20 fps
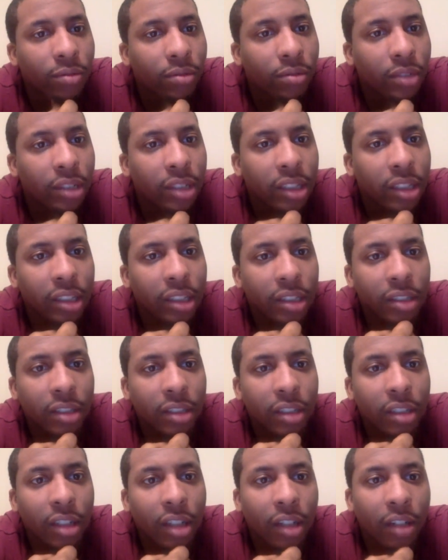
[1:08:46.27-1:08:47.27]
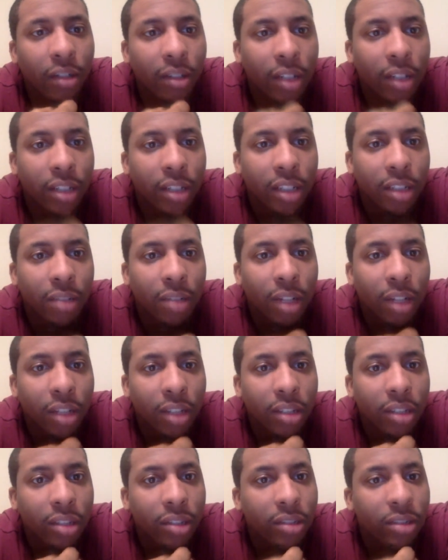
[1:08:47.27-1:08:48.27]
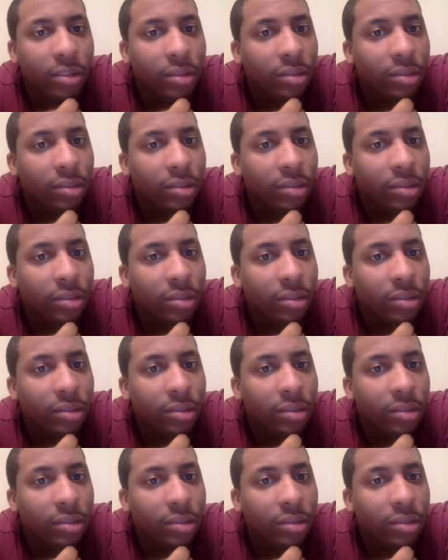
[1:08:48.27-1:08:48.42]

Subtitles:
We disagree on that one. I'll take Washington.